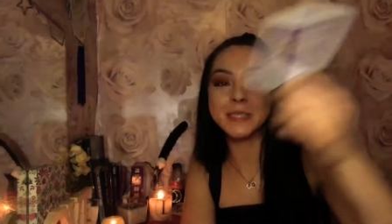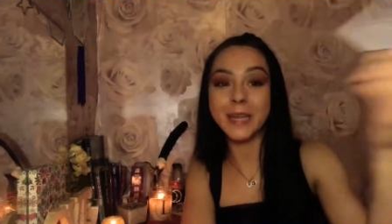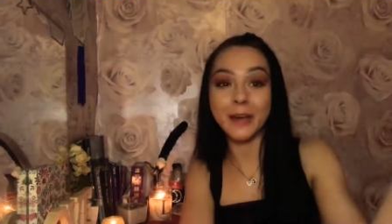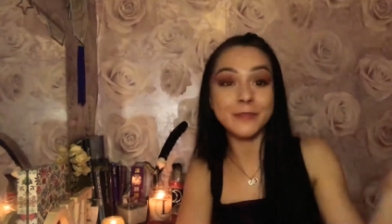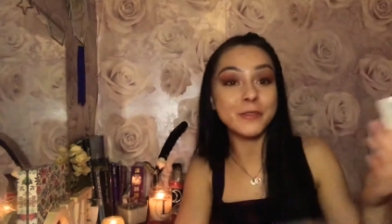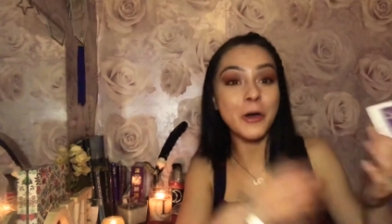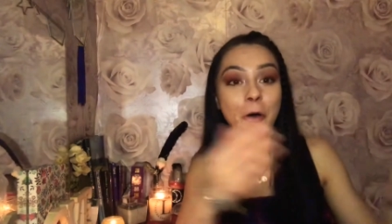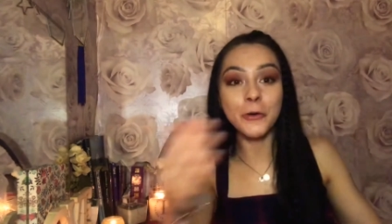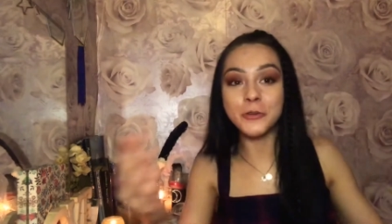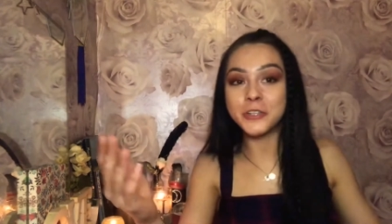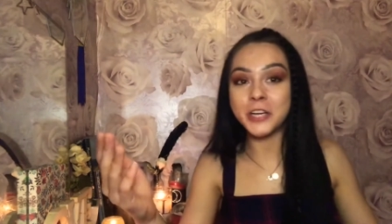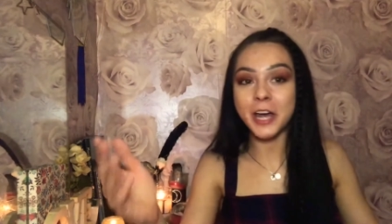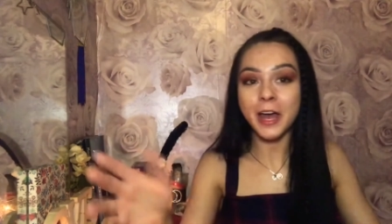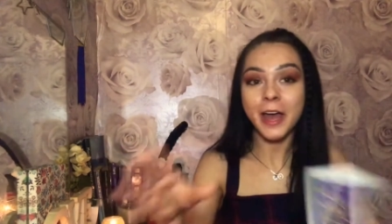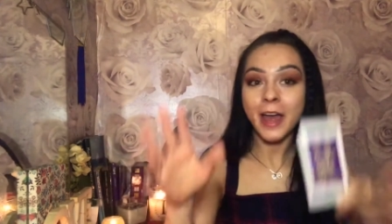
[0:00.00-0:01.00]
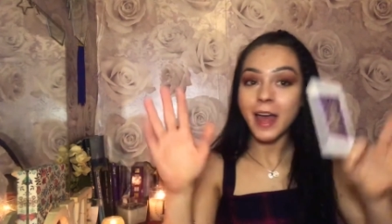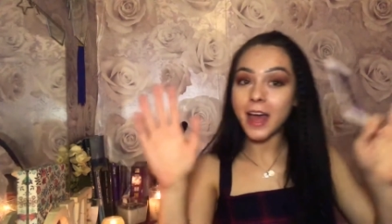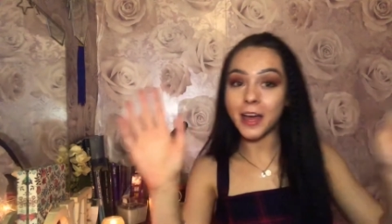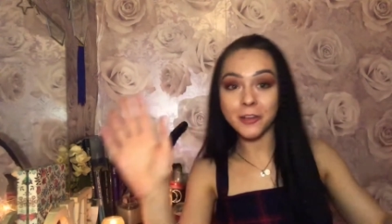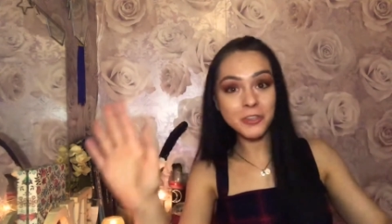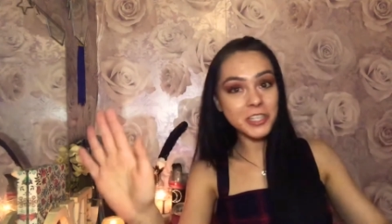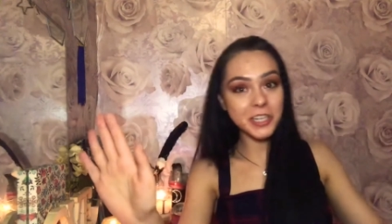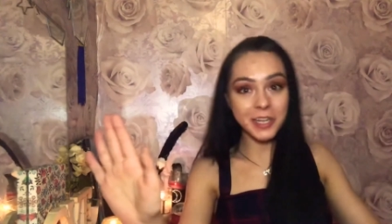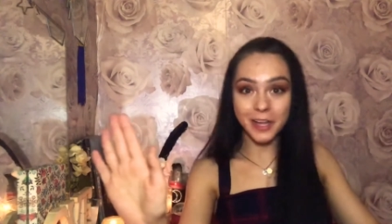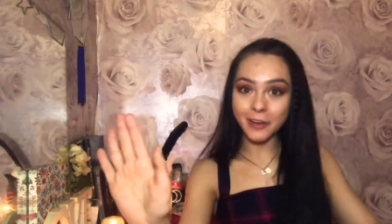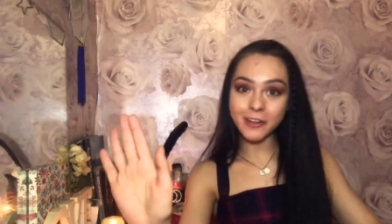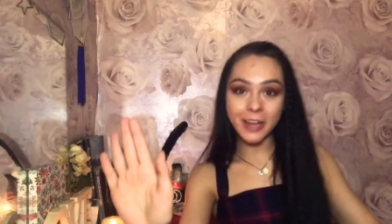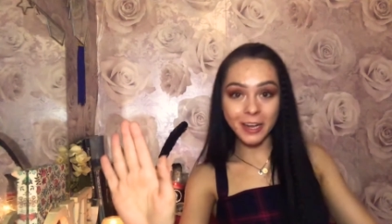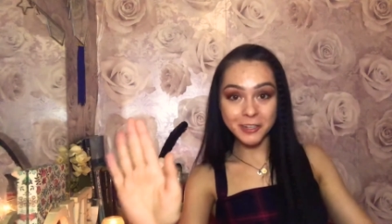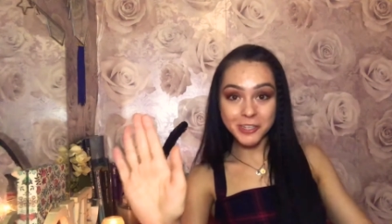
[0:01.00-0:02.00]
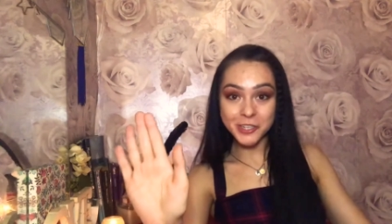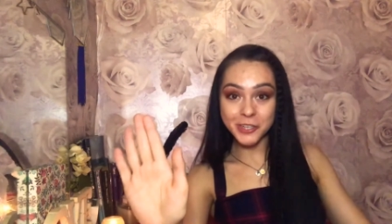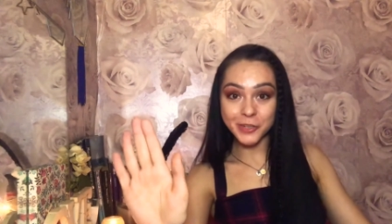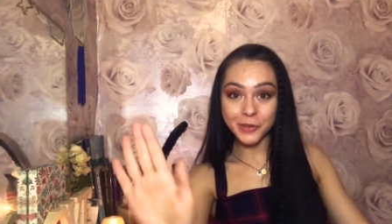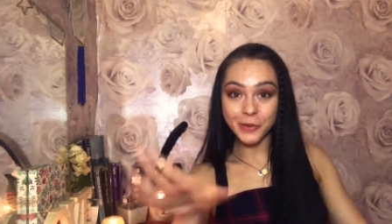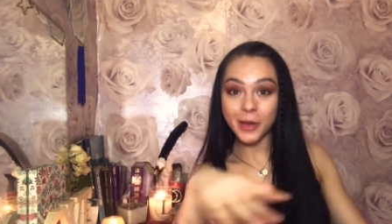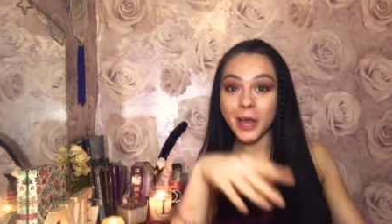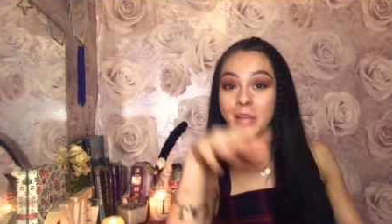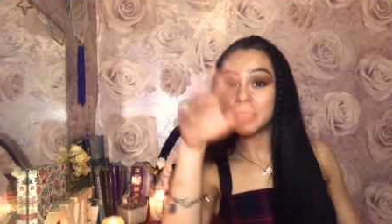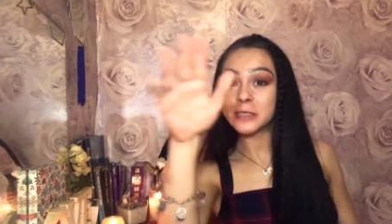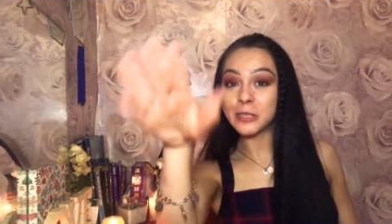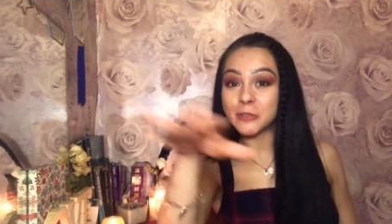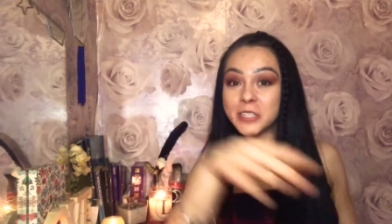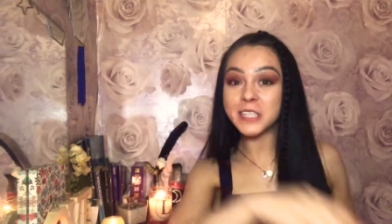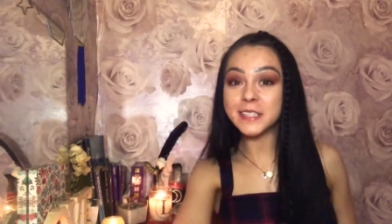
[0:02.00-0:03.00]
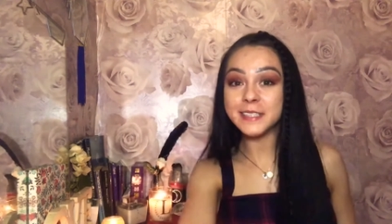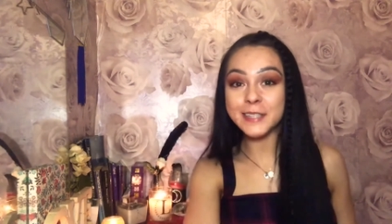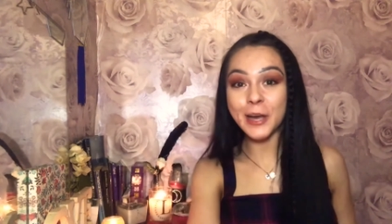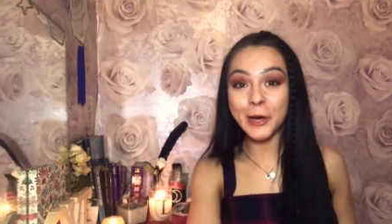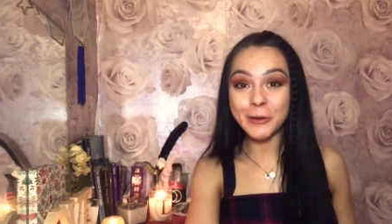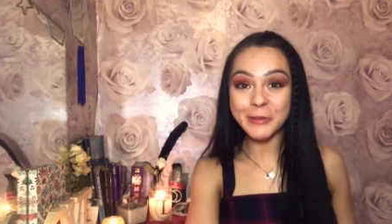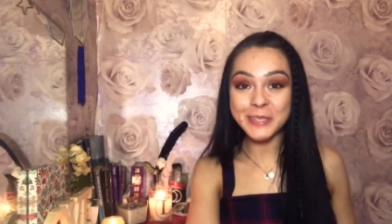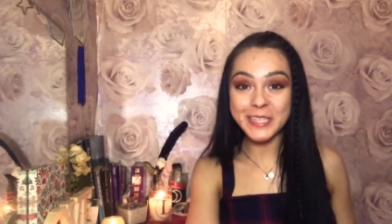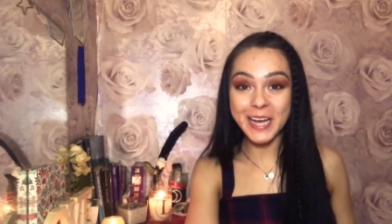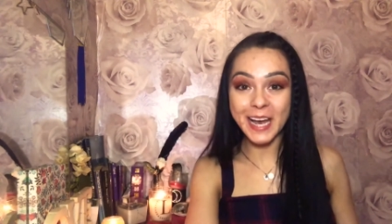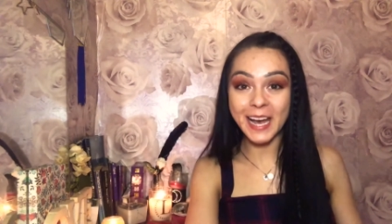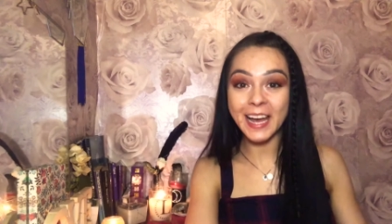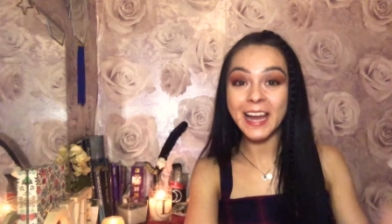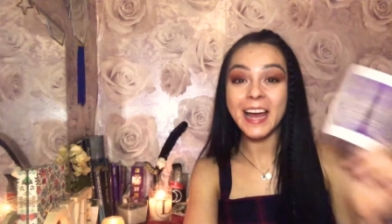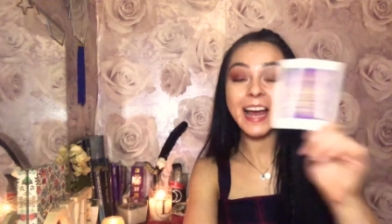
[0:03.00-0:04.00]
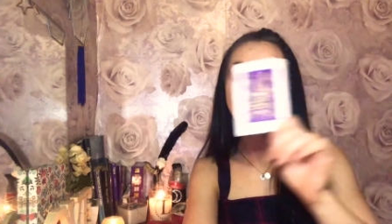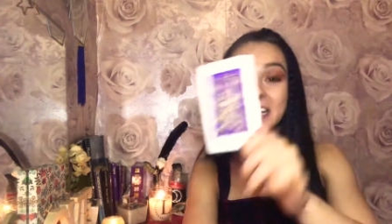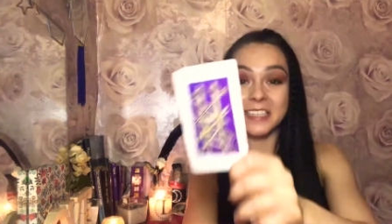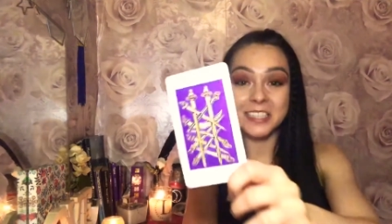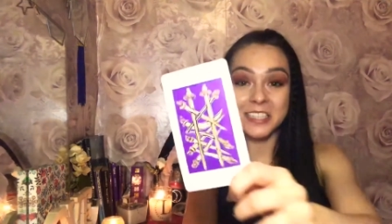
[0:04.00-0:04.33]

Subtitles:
I've told you, Elchanelx got you. So she's told you, and